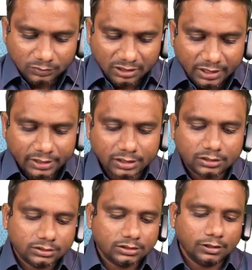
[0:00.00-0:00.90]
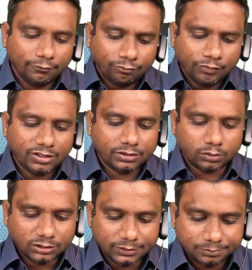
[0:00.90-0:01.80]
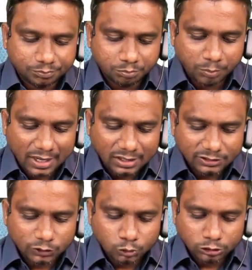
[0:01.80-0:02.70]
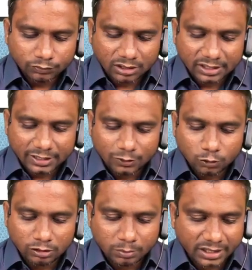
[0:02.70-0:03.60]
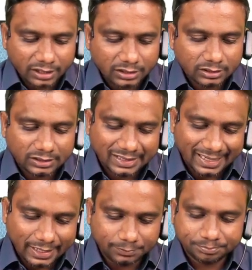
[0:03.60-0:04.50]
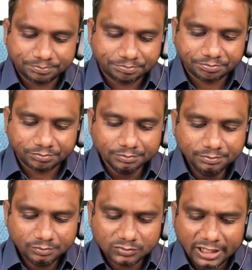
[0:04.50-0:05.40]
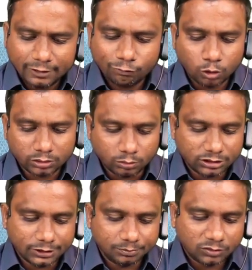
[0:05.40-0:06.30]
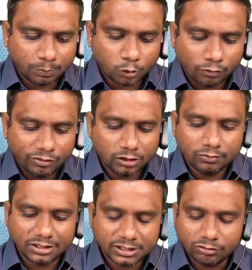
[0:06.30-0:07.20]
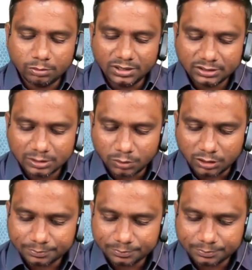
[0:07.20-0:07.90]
At 50,000. Balance goods were taken over by A at 4,000. The profit on venture will be simple.